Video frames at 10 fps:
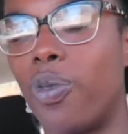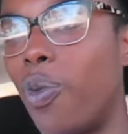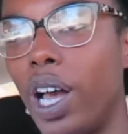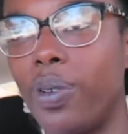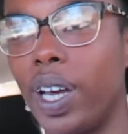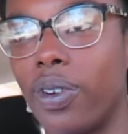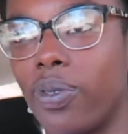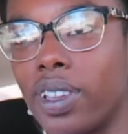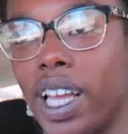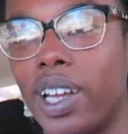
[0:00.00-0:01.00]
what
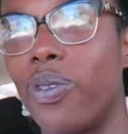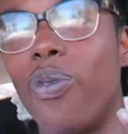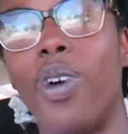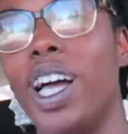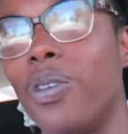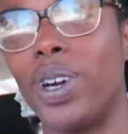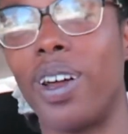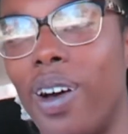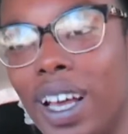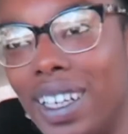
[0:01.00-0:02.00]
went
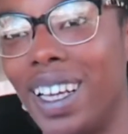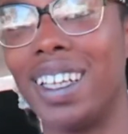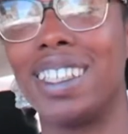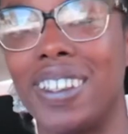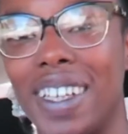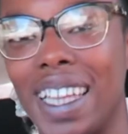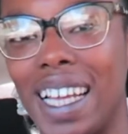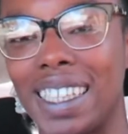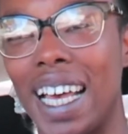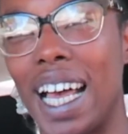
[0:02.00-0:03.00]
on during
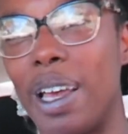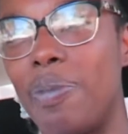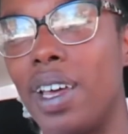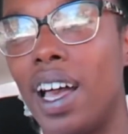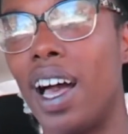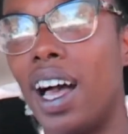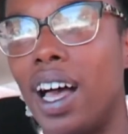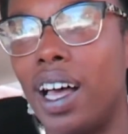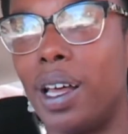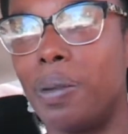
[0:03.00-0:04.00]
that time.
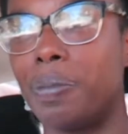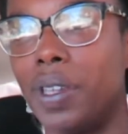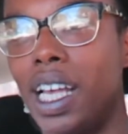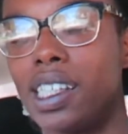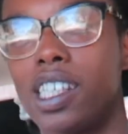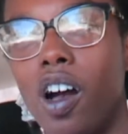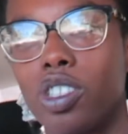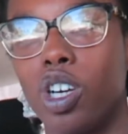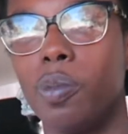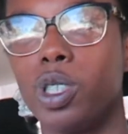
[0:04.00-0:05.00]
It's
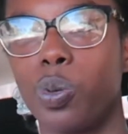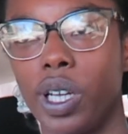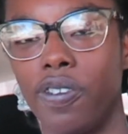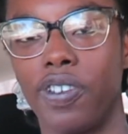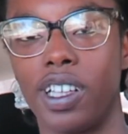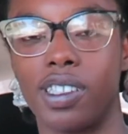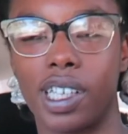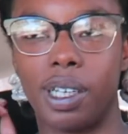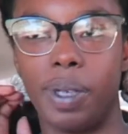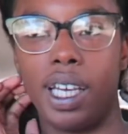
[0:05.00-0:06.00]
October 25th. It's
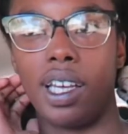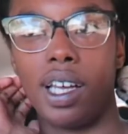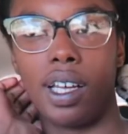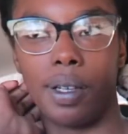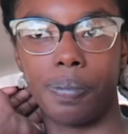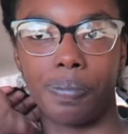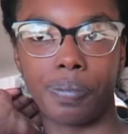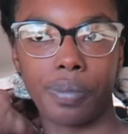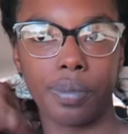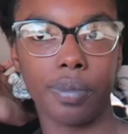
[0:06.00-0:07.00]
going to be
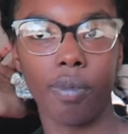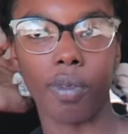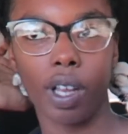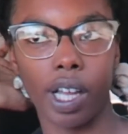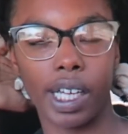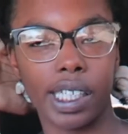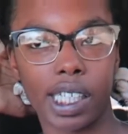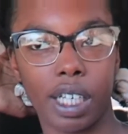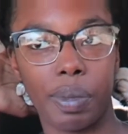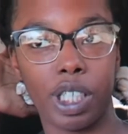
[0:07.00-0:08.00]

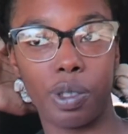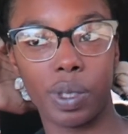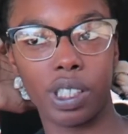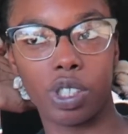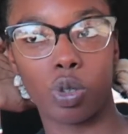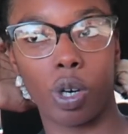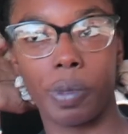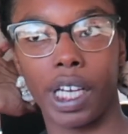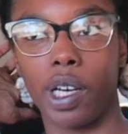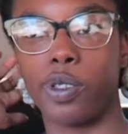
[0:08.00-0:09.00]
it's going to be new moon in
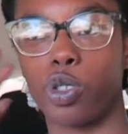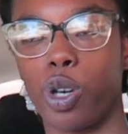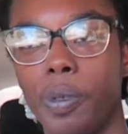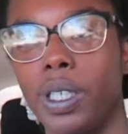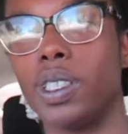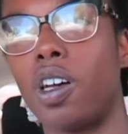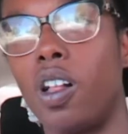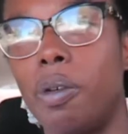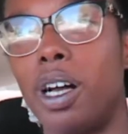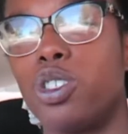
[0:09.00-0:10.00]
Scorpio. Scorpio is
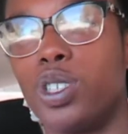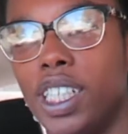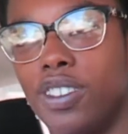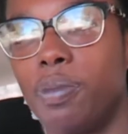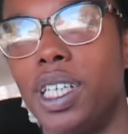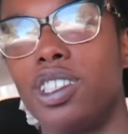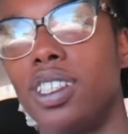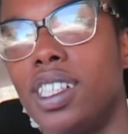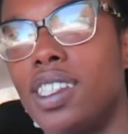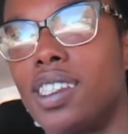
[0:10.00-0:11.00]
all about transformation.
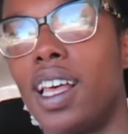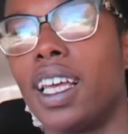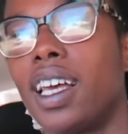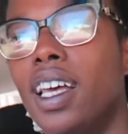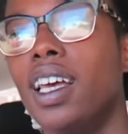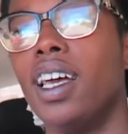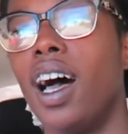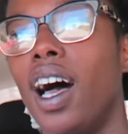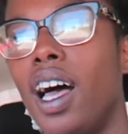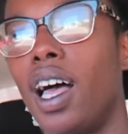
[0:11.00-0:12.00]
It's like,
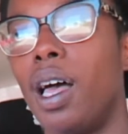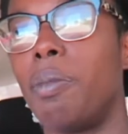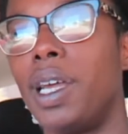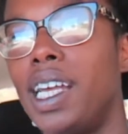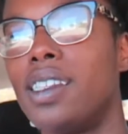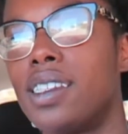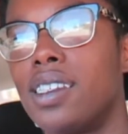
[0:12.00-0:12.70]
it